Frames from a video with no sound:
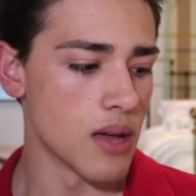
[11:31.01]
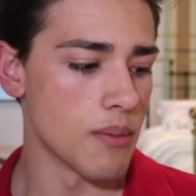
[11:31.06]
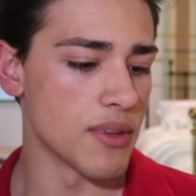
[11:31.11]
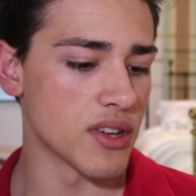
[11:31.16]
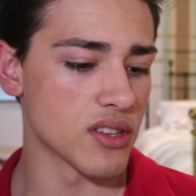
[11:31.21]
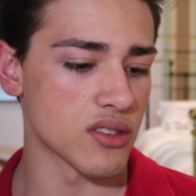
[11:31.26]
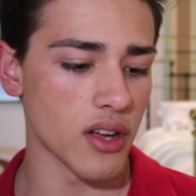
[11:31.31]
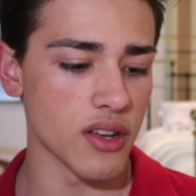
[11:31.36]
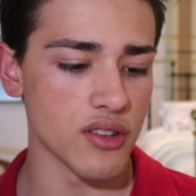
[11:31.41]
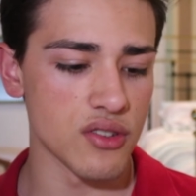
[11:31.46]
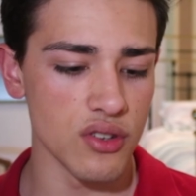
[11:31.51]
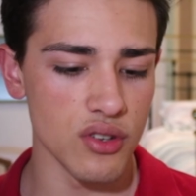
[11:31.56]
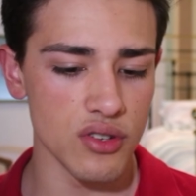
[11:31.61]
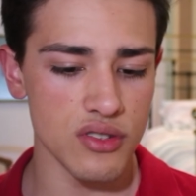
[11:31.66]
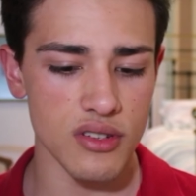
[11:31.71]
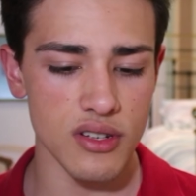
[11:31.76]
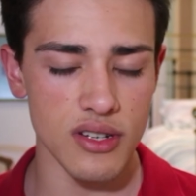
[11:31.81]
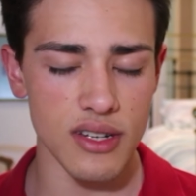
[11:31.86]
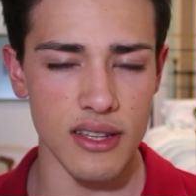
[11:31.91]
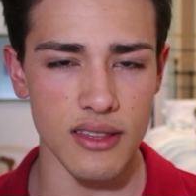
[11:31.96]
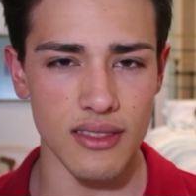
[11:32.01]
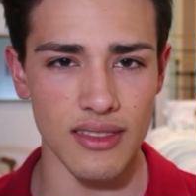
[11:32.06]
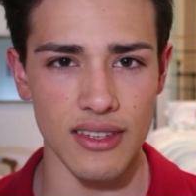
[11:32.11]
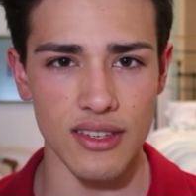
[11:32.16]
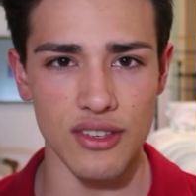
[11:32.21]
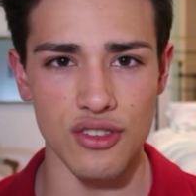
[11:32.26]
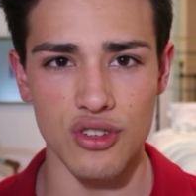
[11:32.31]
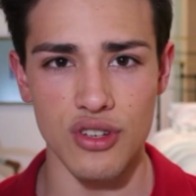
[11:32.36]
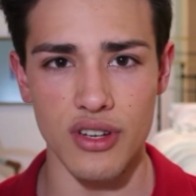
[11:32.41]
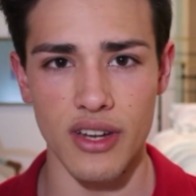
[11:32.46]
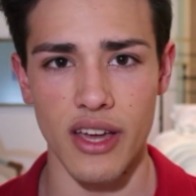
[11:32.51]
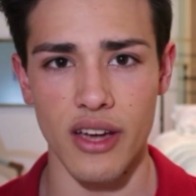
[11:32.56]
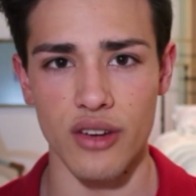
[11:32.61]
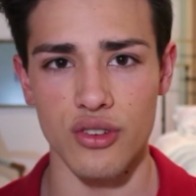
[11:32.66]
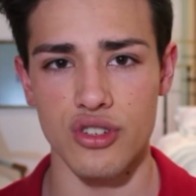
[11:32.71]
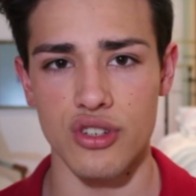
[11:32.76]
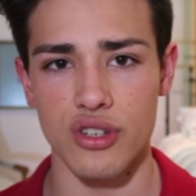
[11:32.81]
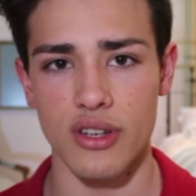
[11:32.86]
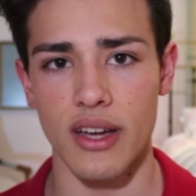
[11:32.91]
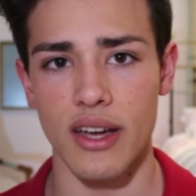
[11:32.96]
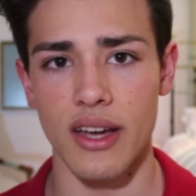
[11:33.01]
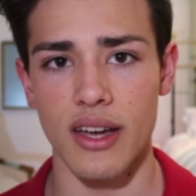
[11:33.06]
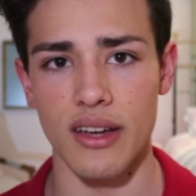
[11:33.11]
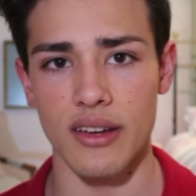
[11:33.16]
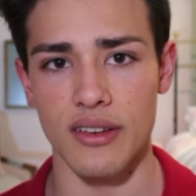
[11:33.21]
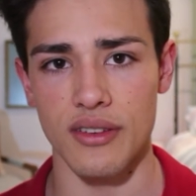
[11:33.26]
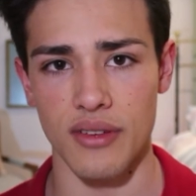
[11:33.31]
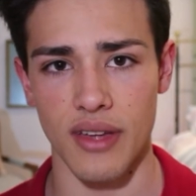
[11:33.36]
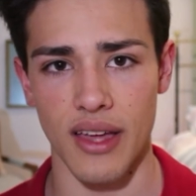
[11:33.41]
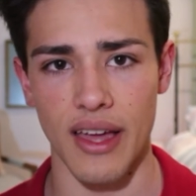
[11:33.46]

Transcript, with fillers: because I'd used it in the Jinhao Shark